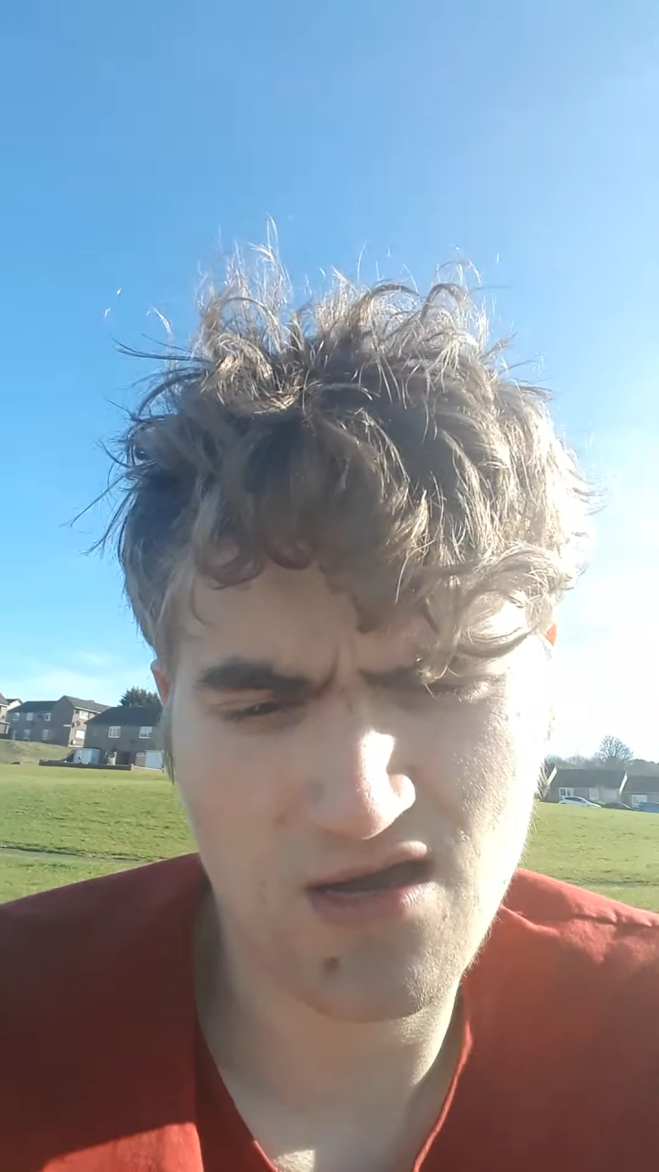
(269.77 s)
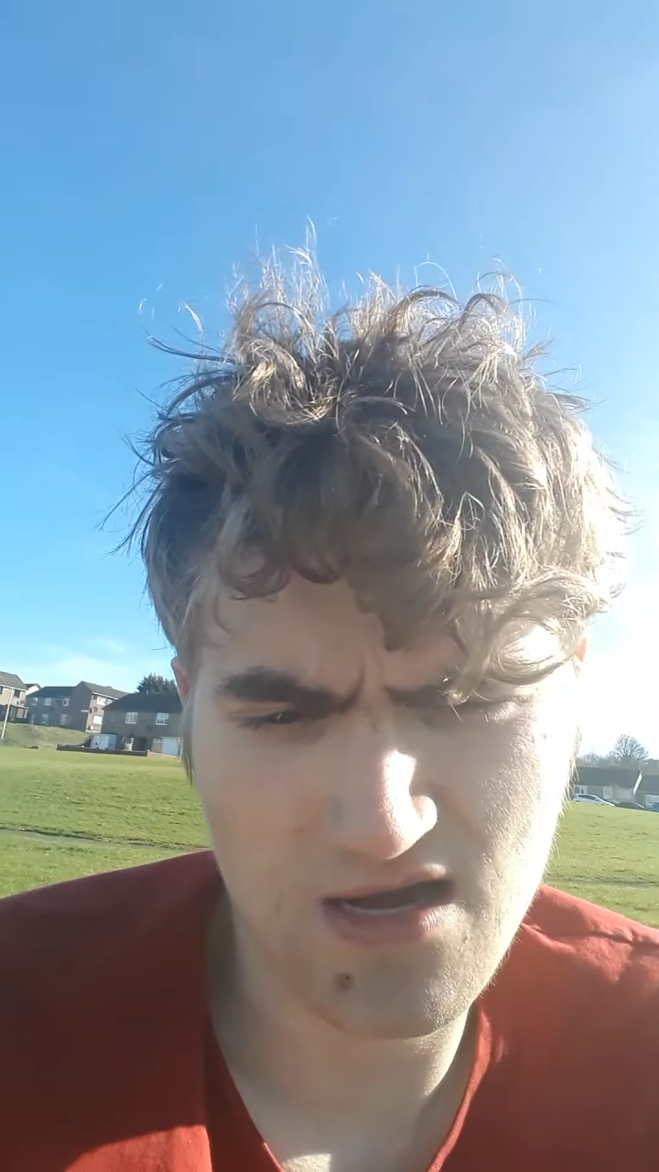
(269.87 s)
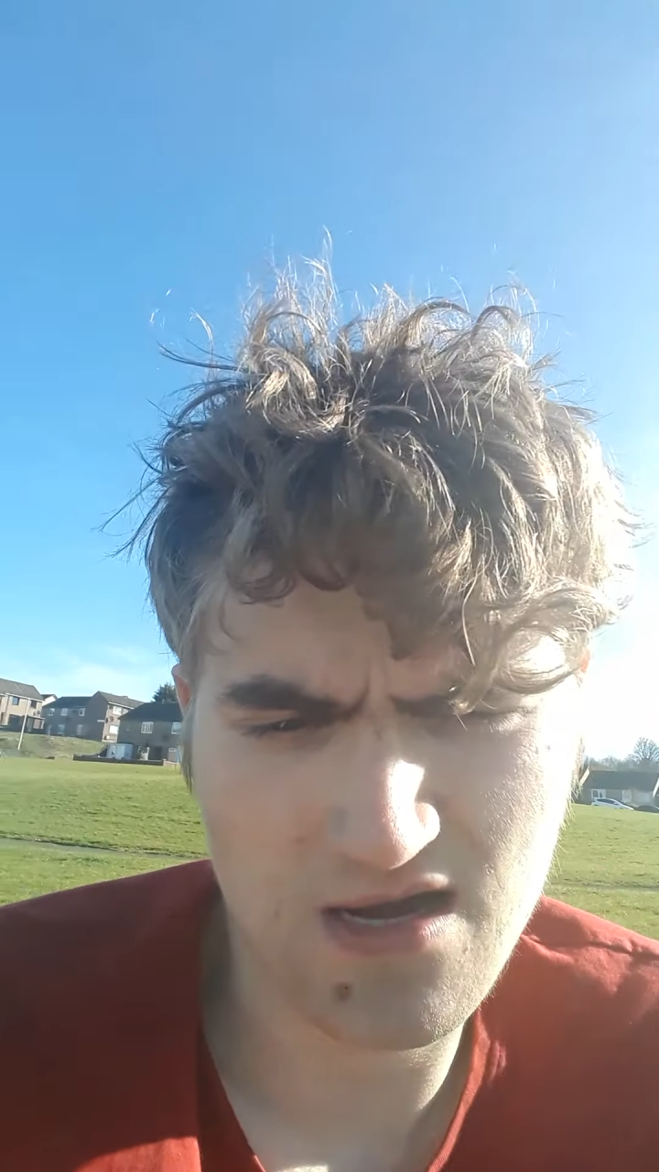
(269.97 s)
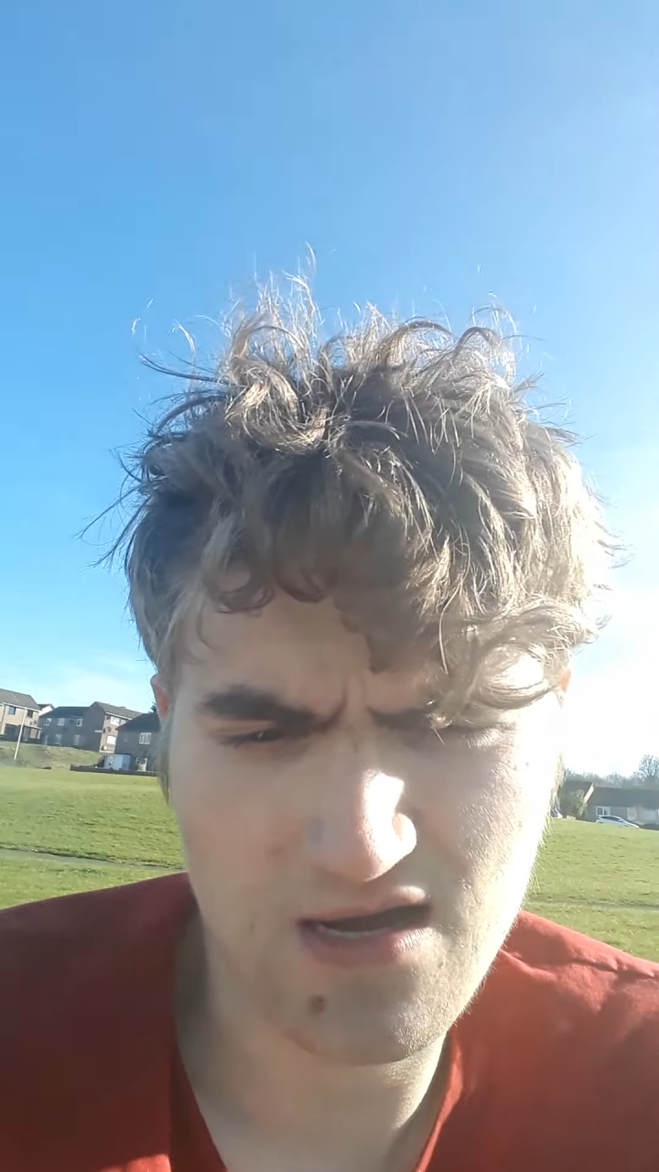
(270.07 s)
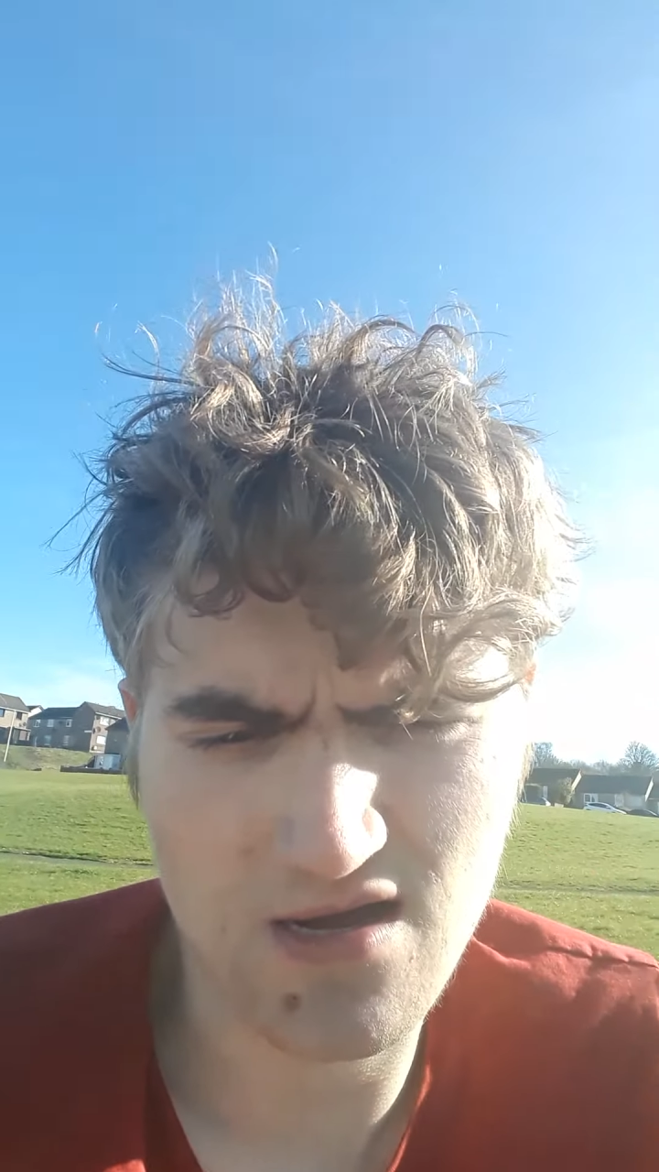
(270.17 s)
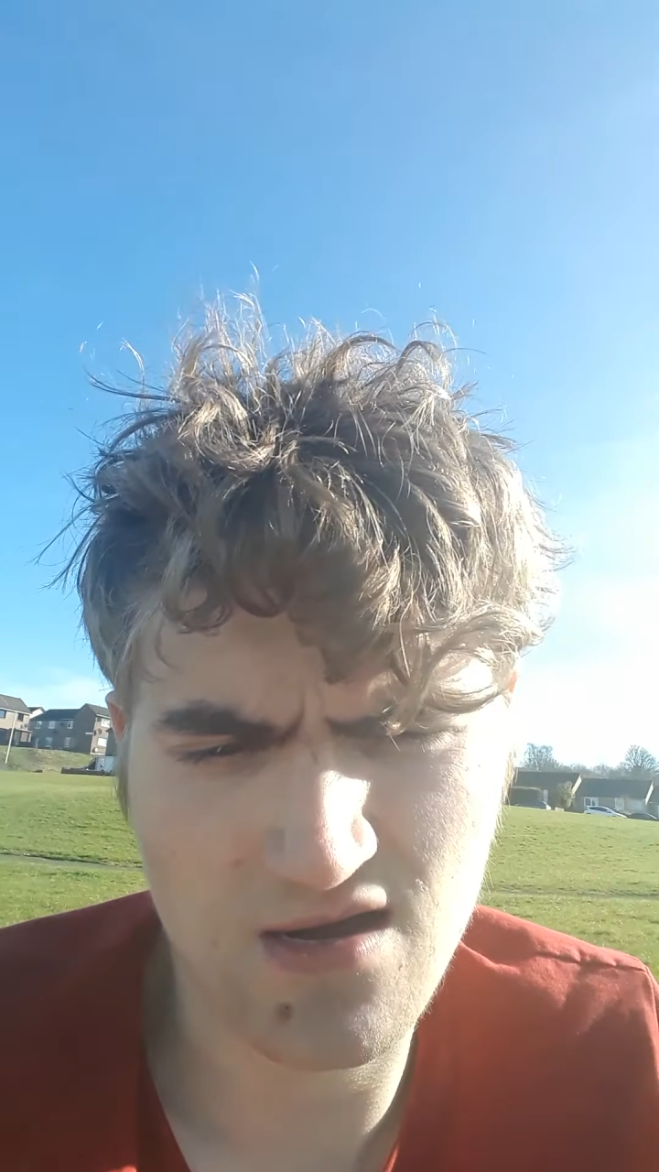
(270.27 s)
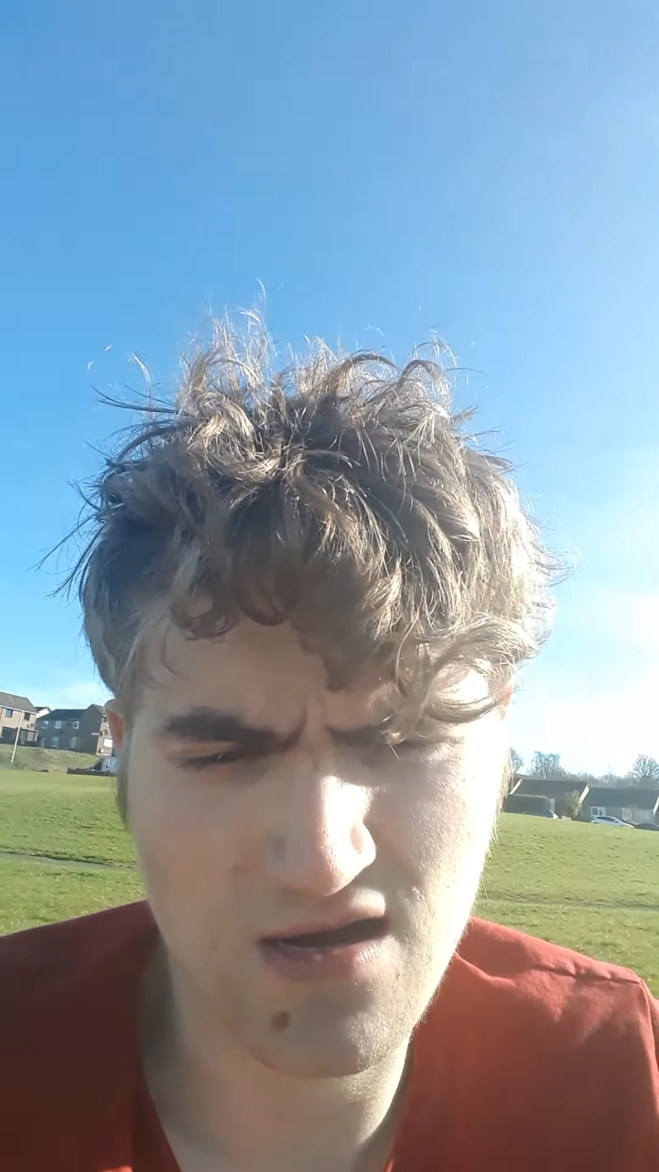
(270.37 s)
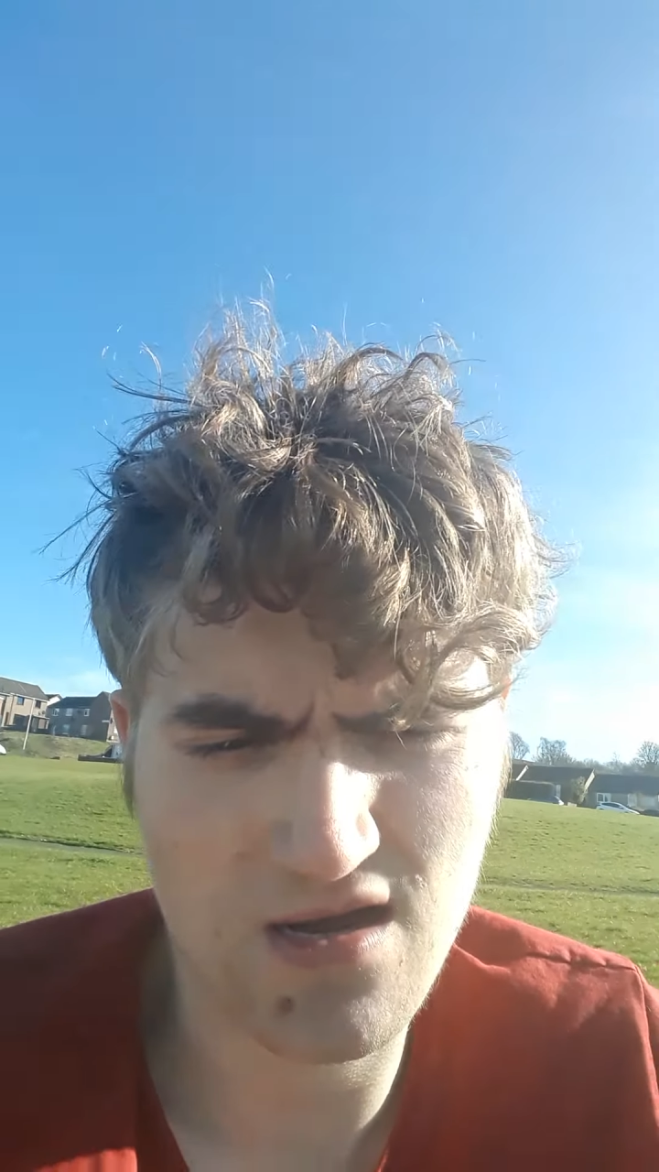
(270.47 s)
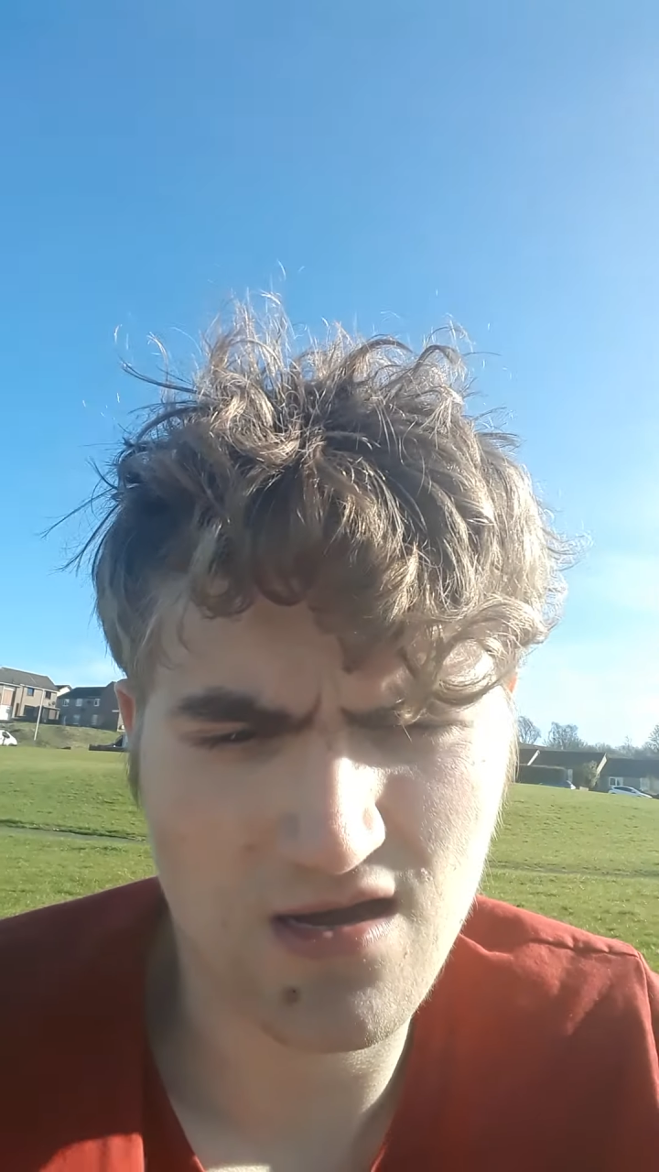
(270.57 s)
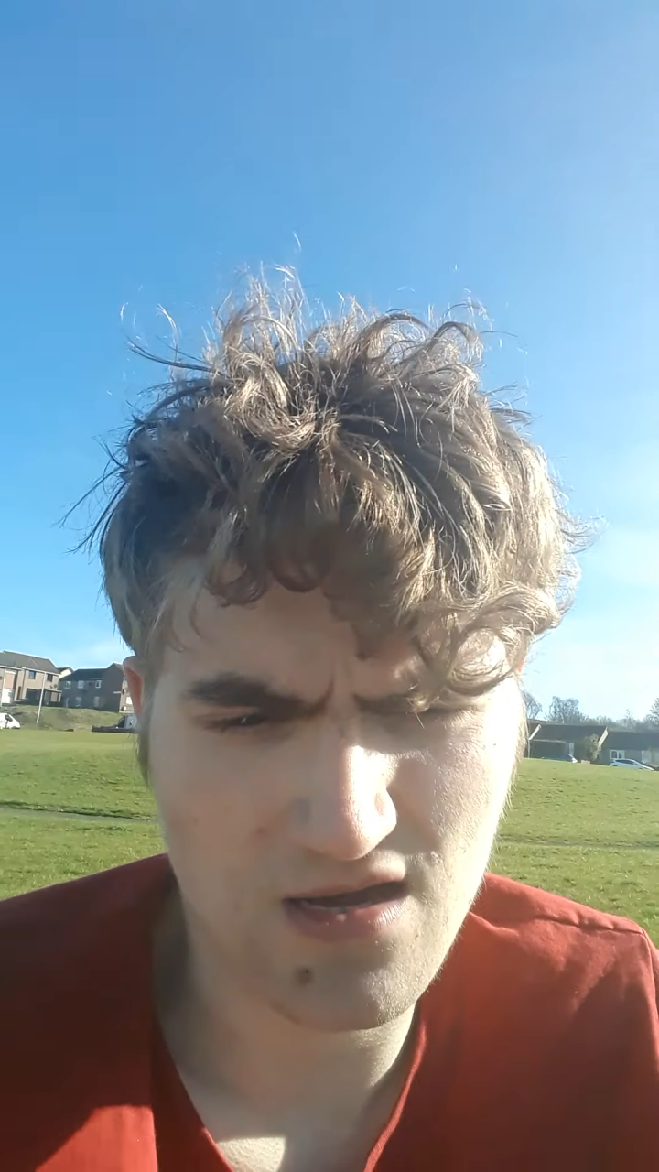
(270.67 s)

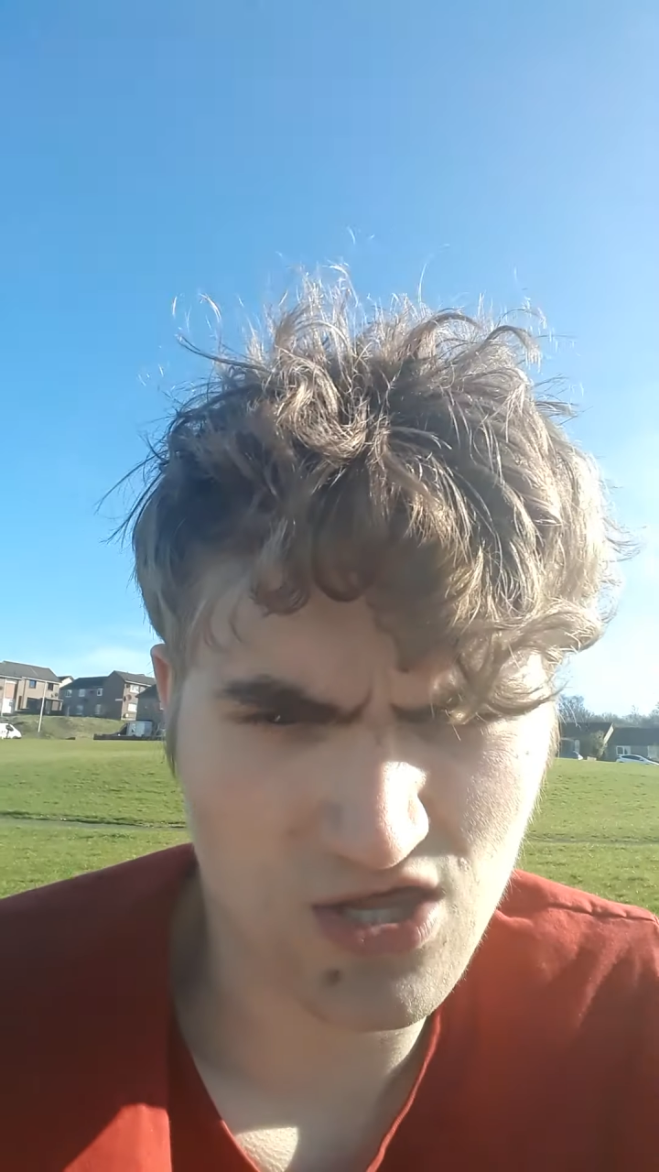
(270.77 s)
a